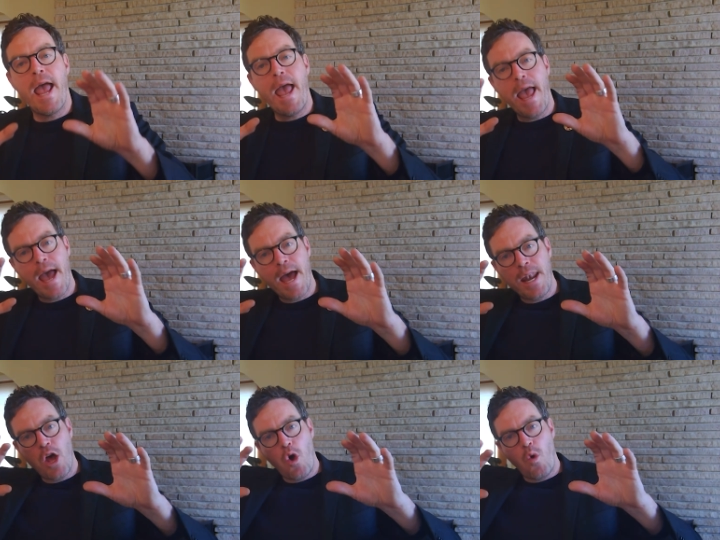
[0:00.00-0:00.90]

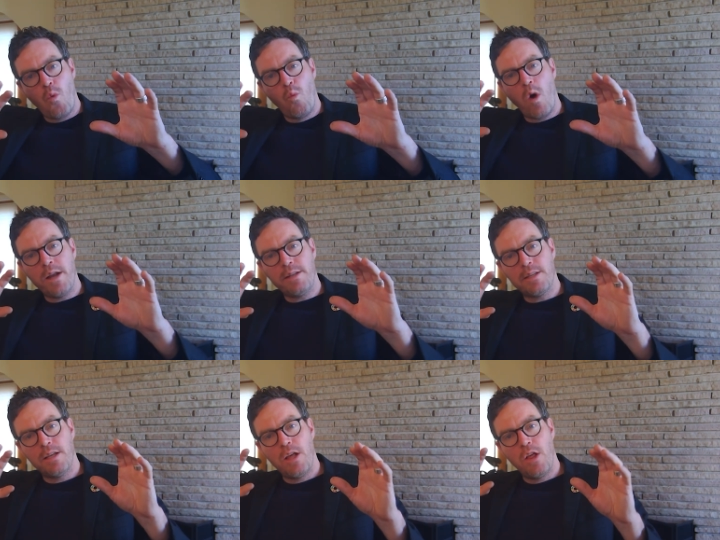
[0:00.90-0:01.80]
And
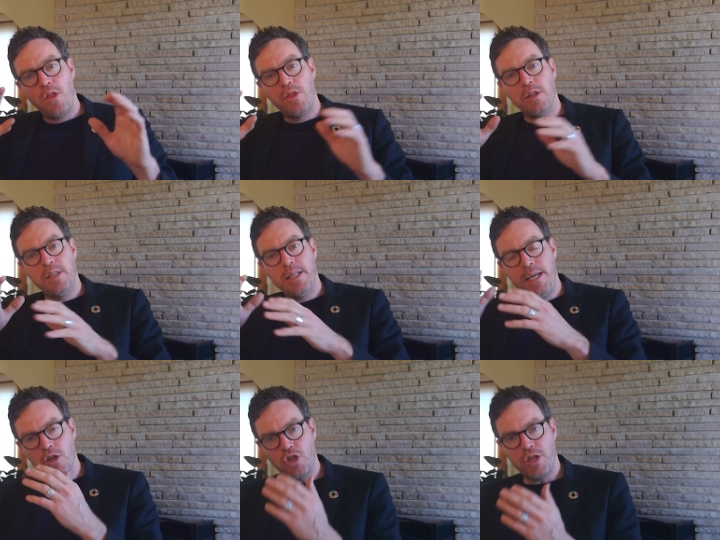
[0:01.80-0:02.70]
what the
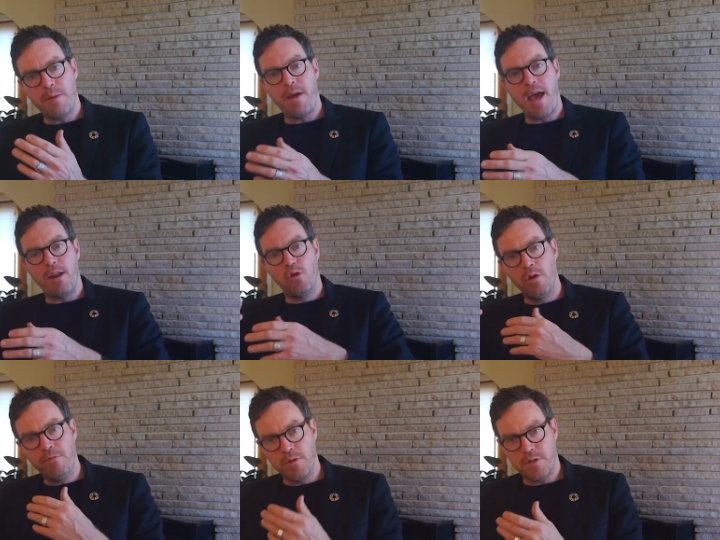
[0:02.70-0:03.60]
leadership at
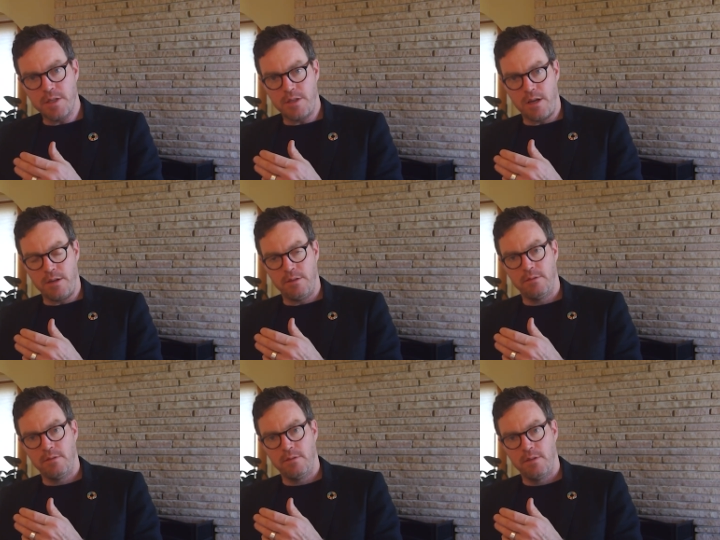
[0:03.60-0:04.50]
Grundfos has done
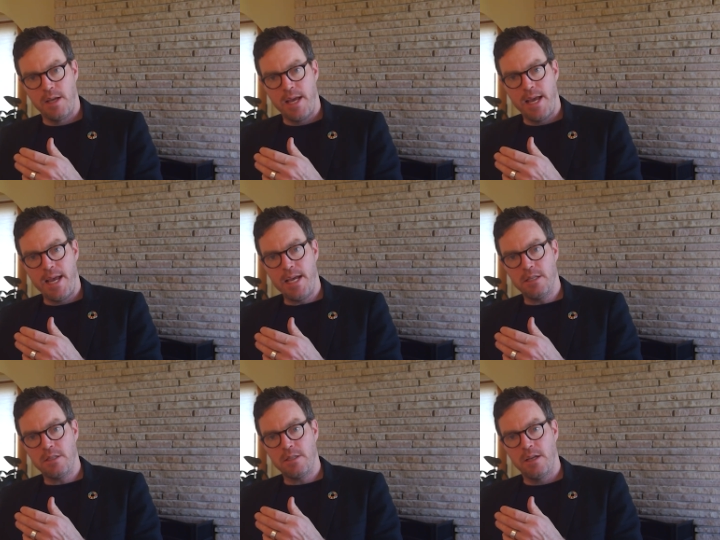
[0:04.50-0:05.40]

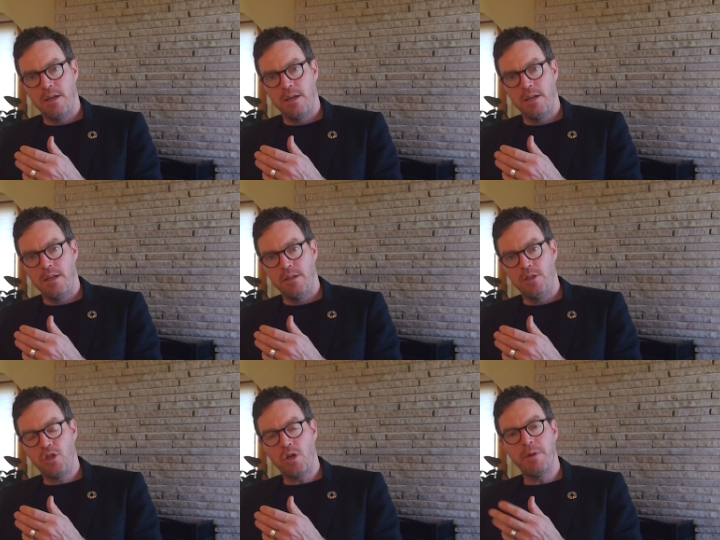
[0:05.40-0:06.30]
is
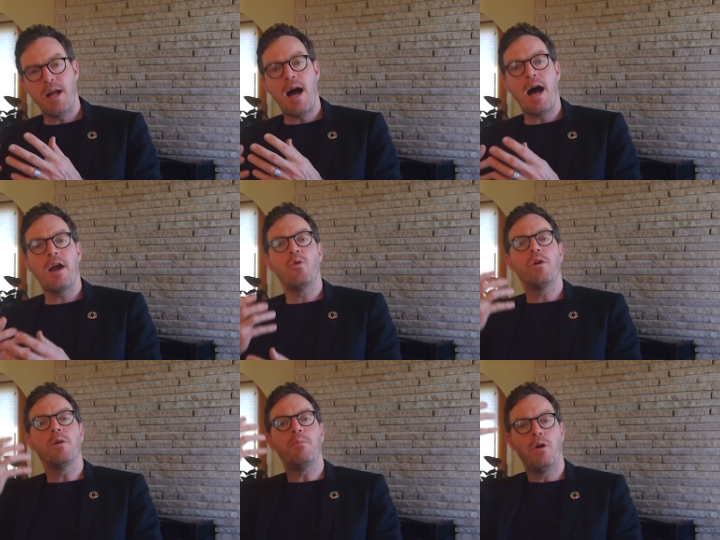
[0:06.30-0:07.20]
determine a higher
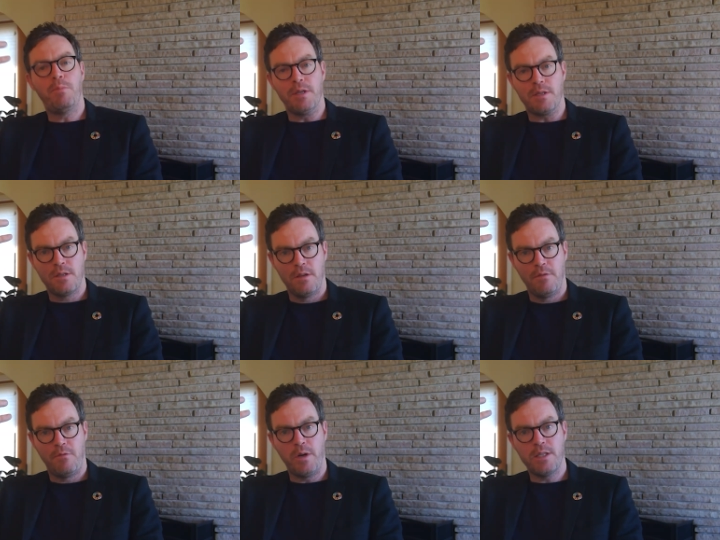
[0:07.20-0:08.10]
order purpose
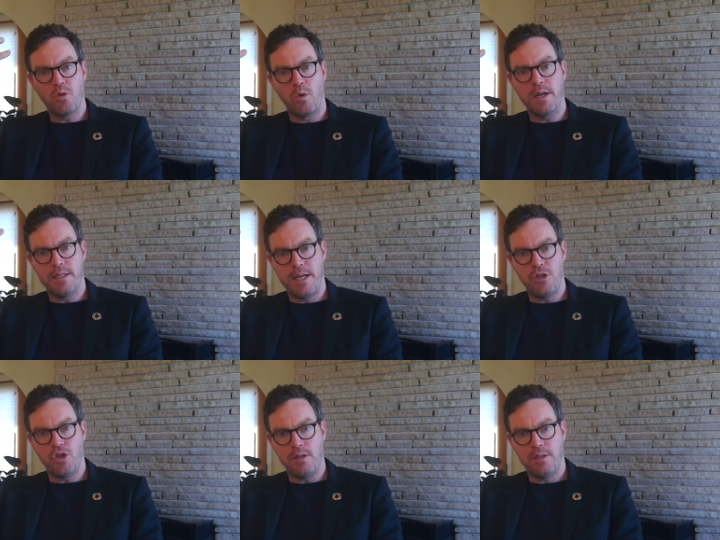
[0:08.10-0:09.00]
for its
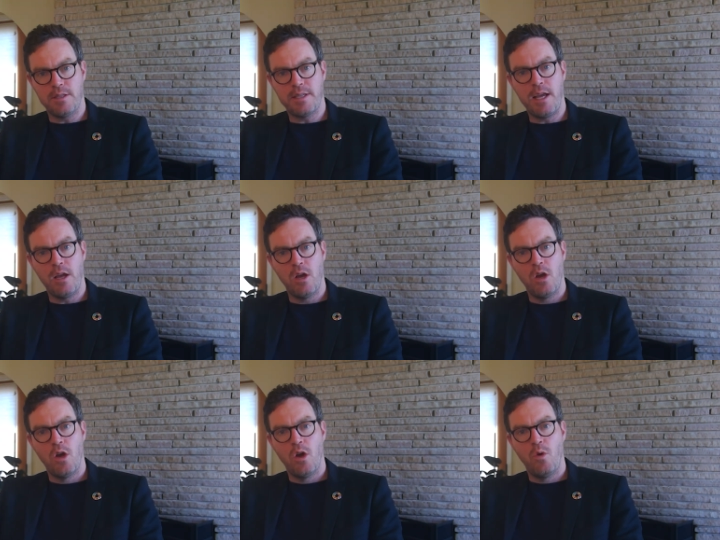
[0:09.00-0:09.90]
organization to say,
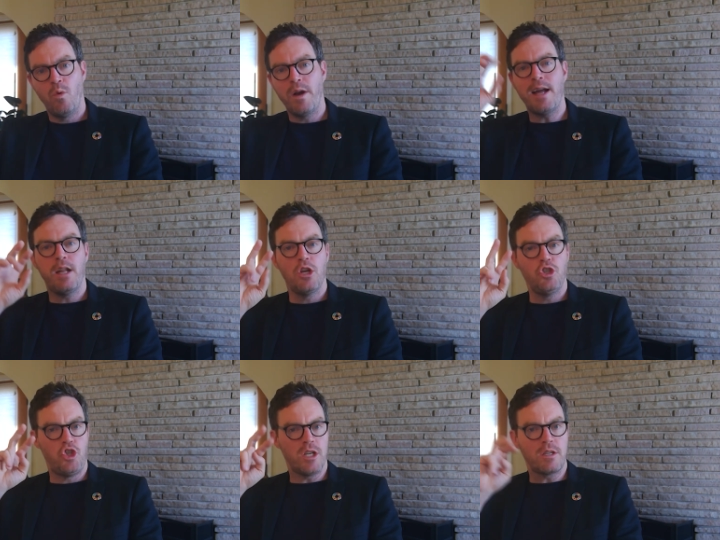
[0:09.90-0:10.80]
we're not
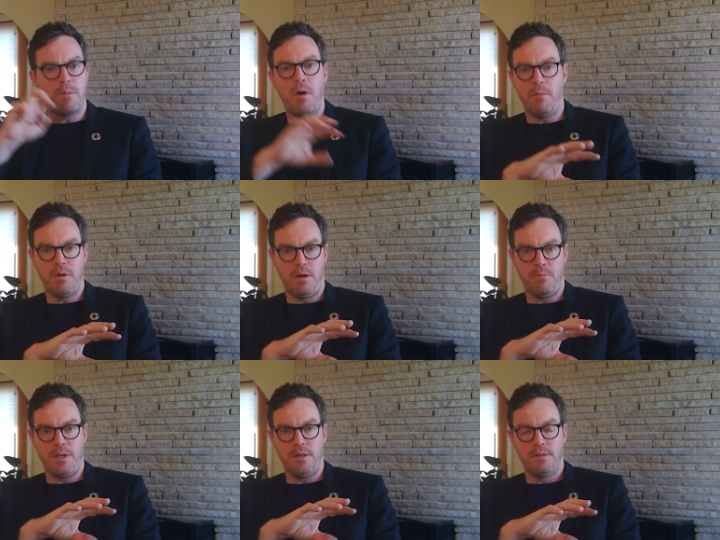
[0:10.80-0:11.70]
just a pump
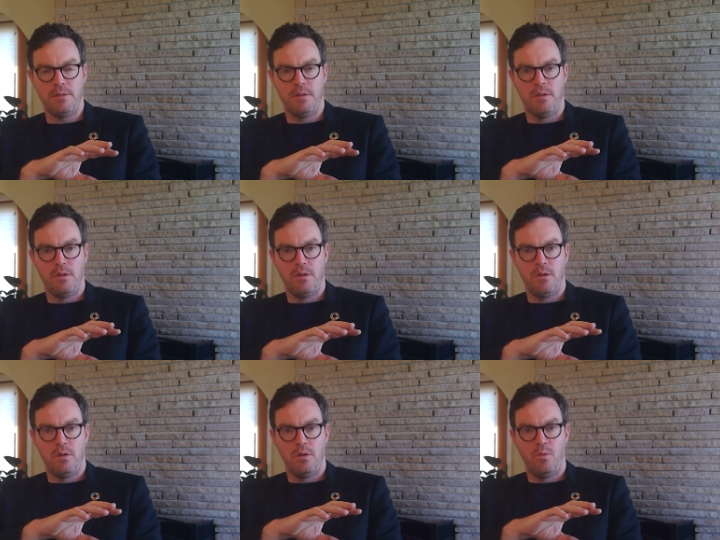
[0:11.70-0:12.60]
company.
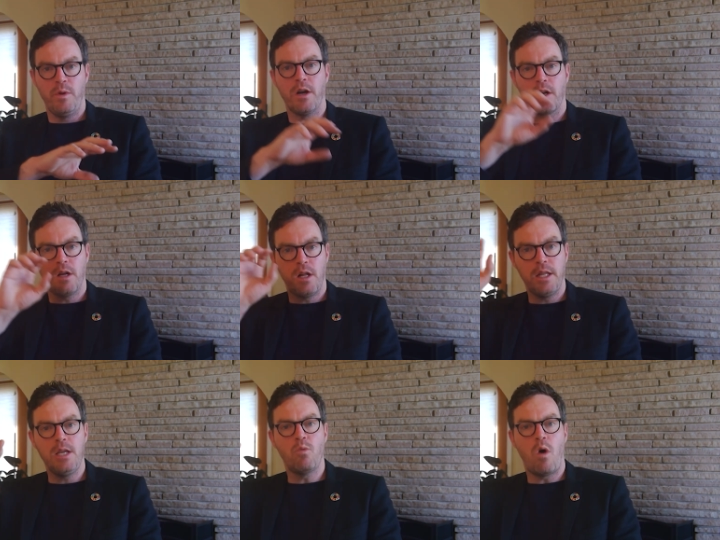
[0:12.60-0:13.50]
We are
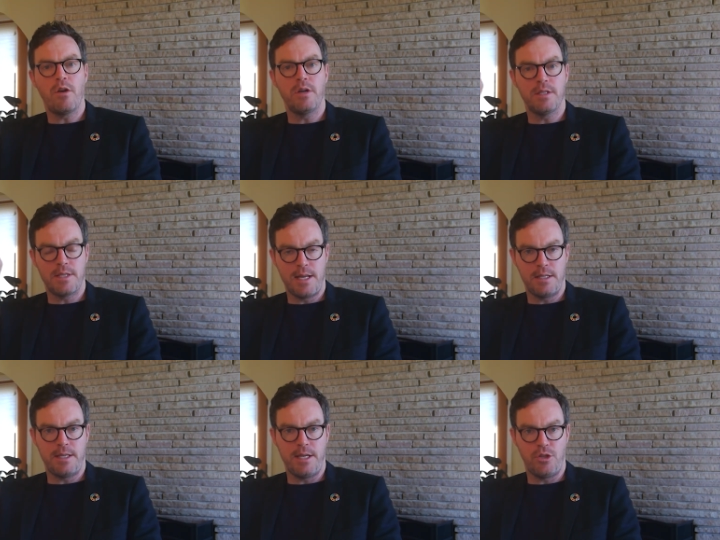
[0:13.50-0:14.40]
clean water and
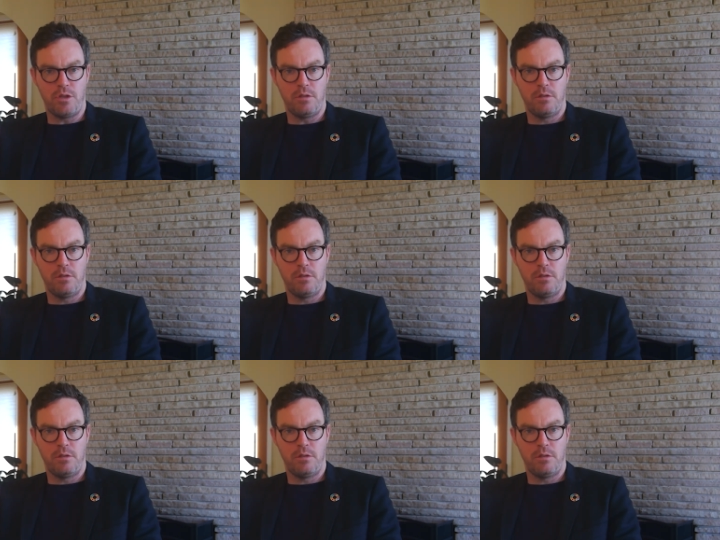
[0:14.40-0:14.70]
sanitation.